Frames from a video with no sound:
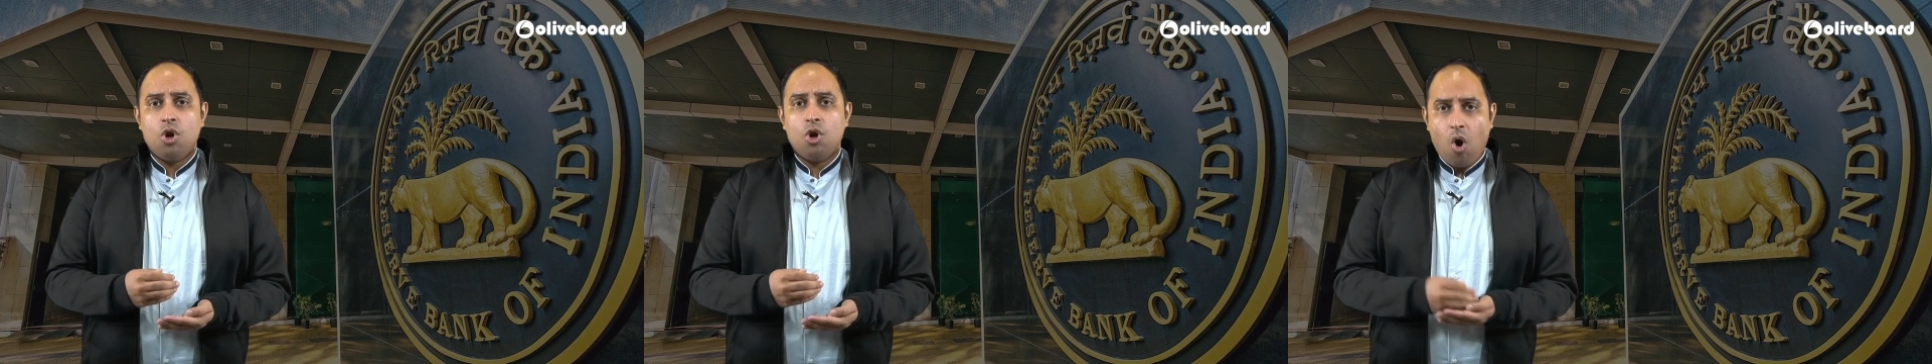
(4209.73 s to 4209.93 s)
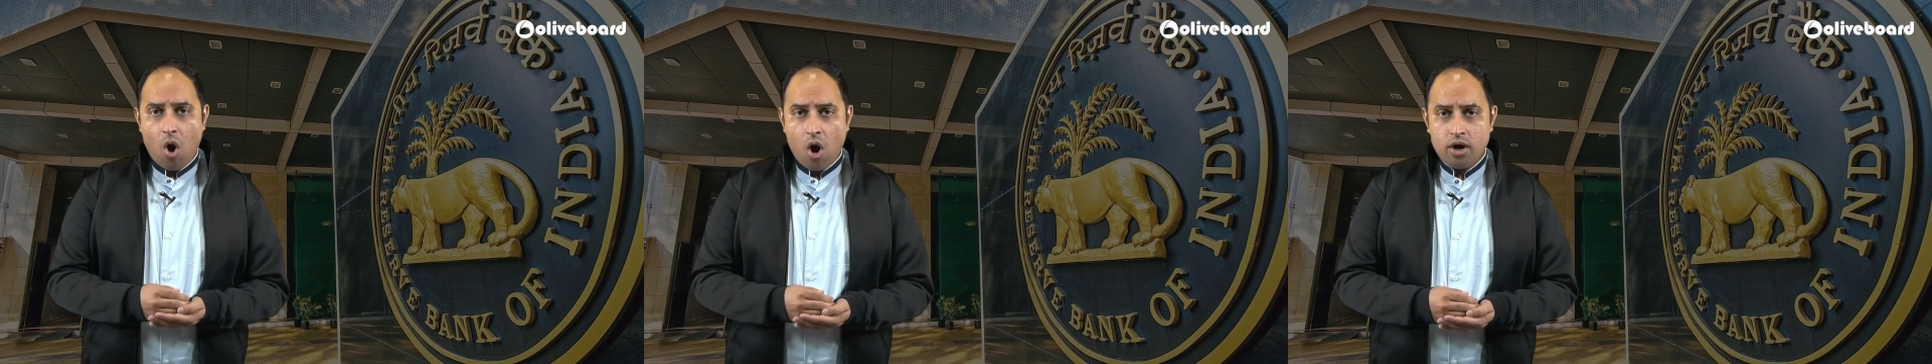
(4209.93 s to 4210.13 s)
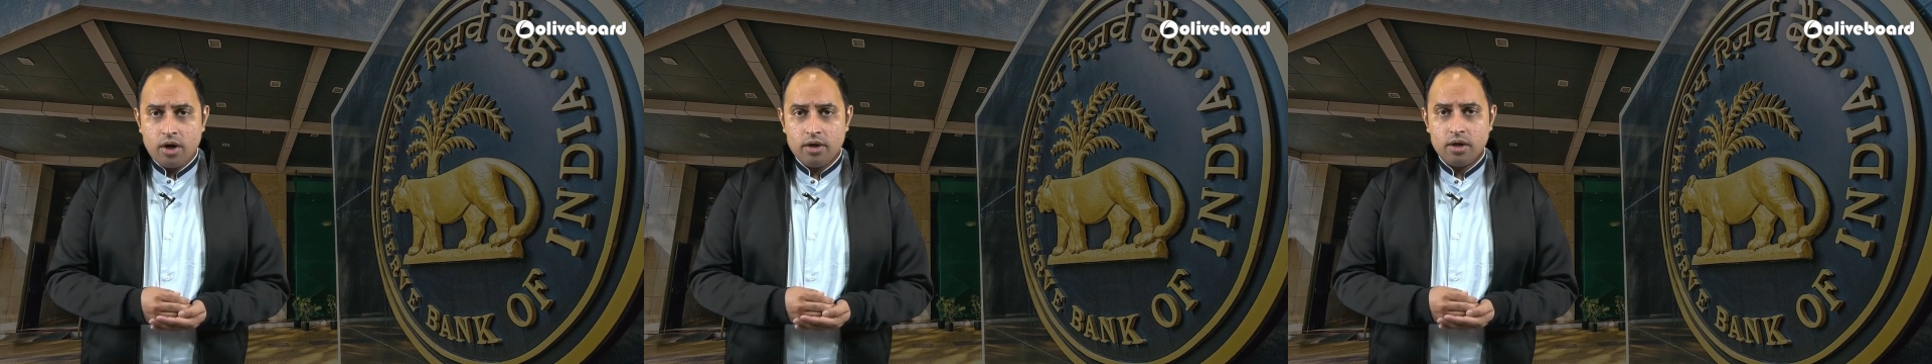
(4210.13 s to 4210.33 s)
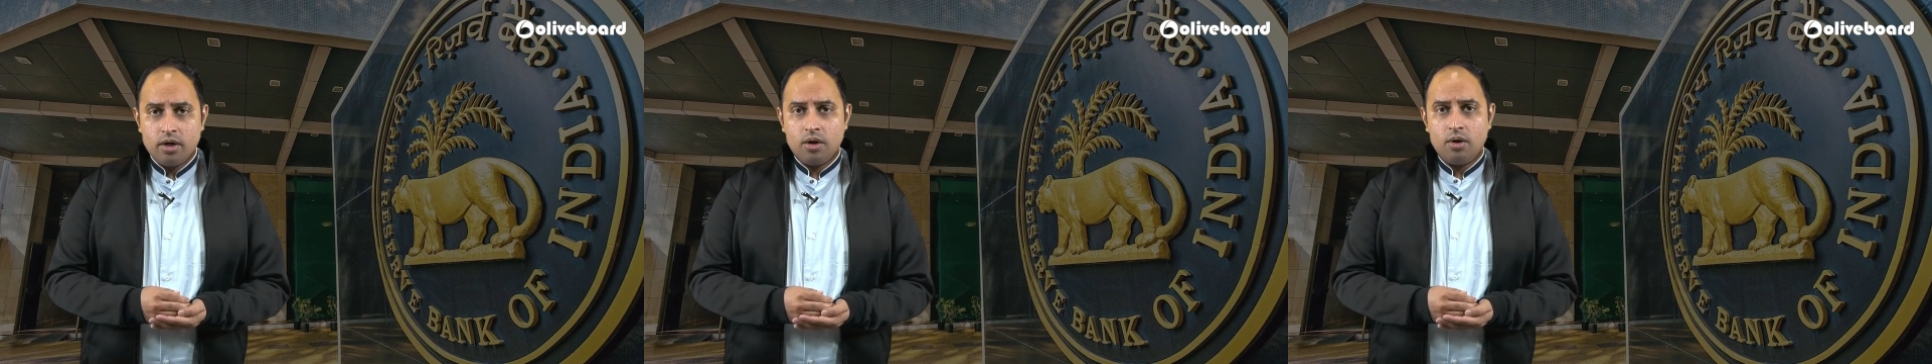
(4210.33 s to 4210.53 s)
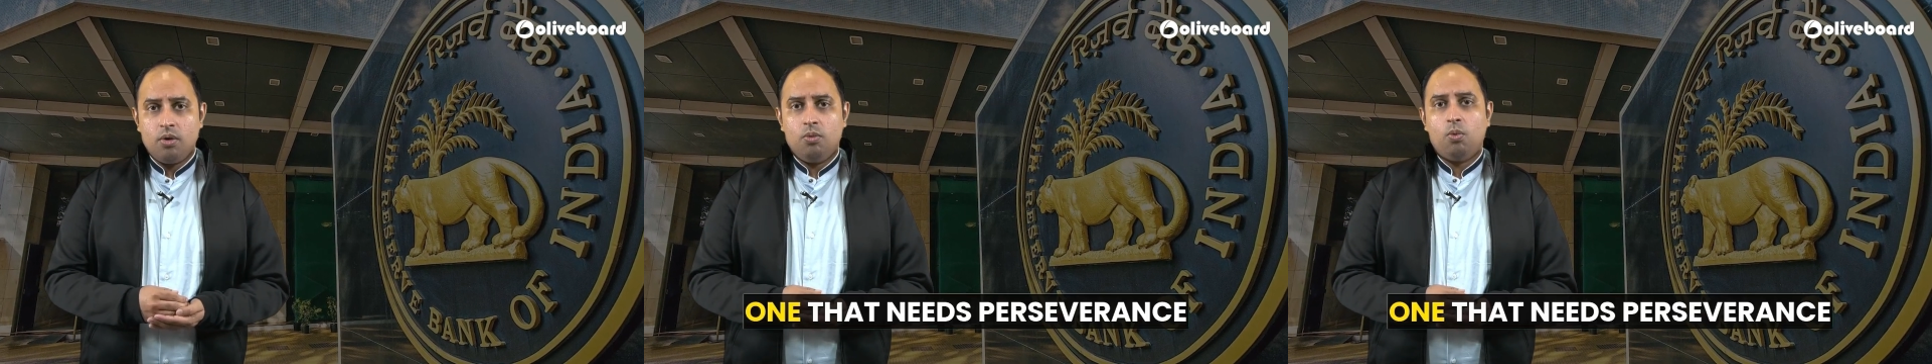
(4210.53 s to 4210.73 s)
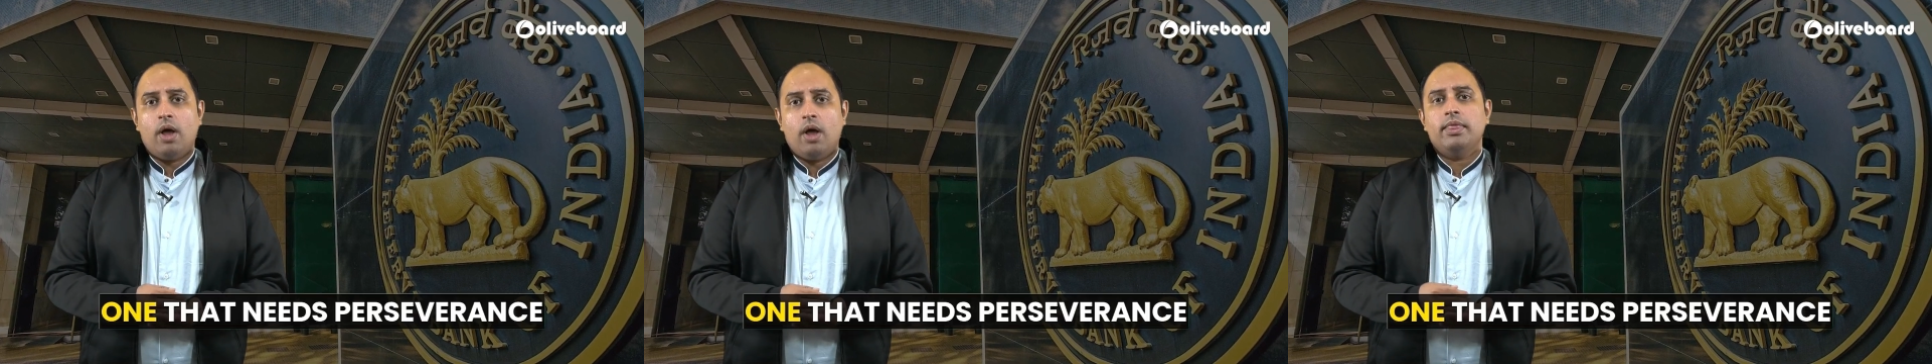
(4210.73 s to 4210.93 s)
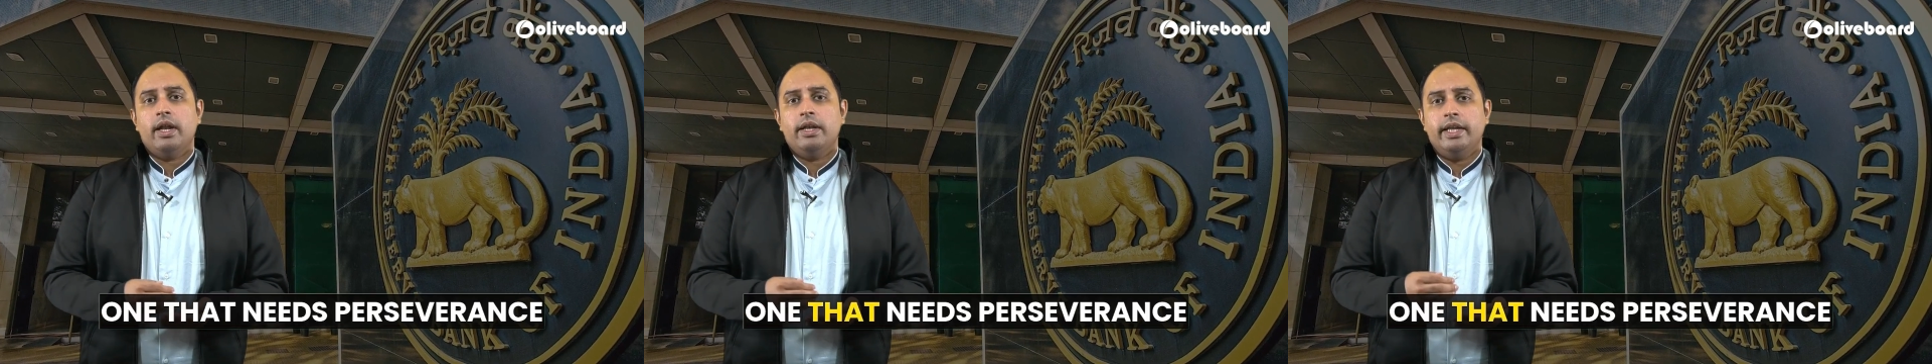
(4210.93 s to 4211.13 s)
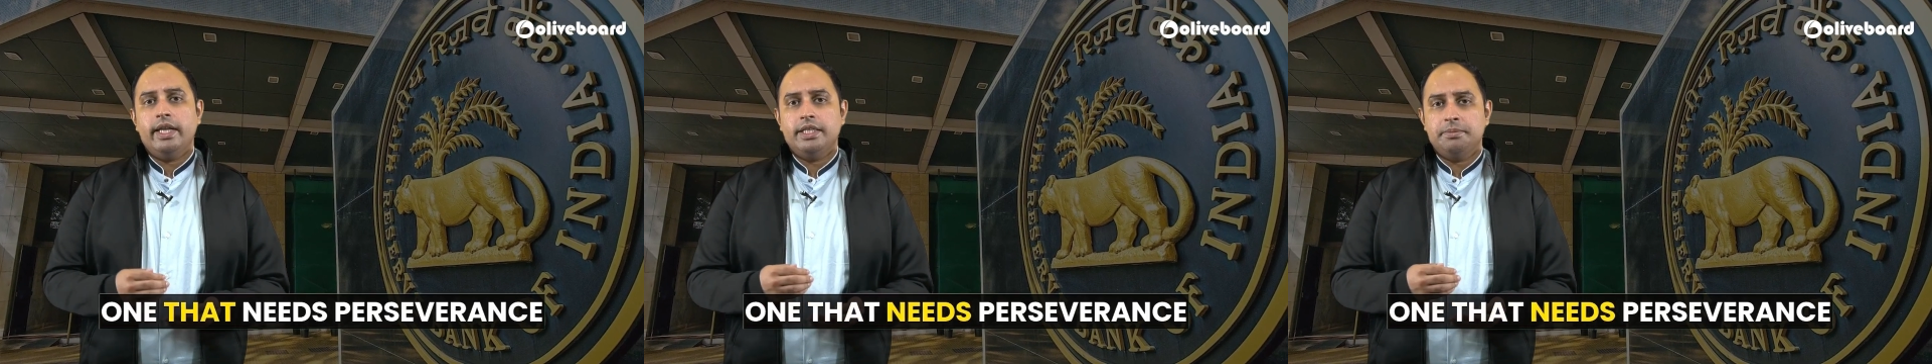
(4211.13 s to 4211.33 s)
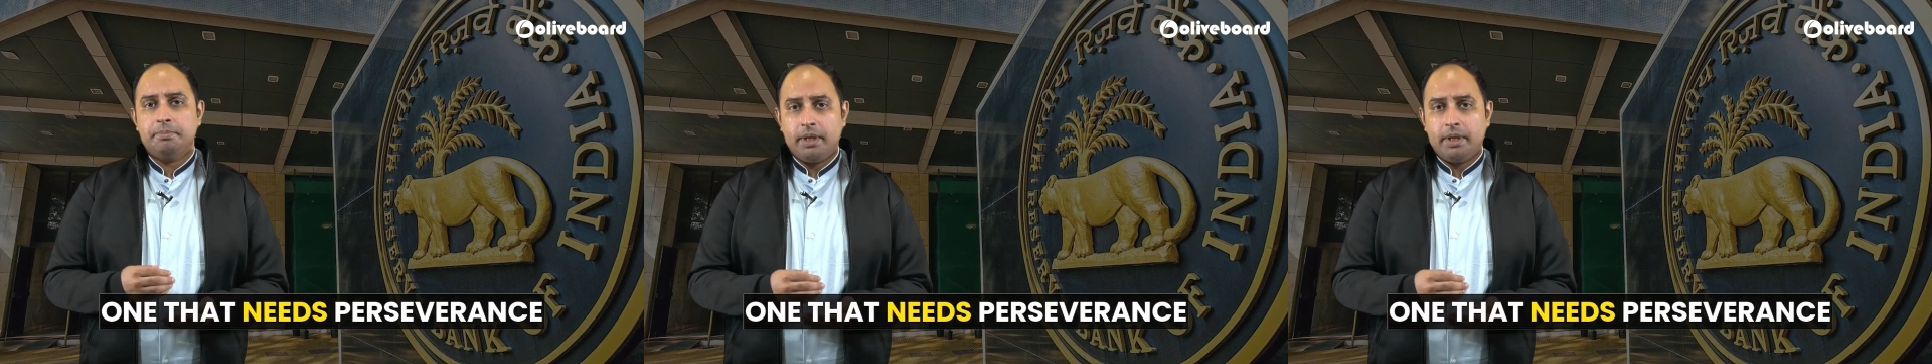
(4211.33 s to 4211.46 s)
long, one that needs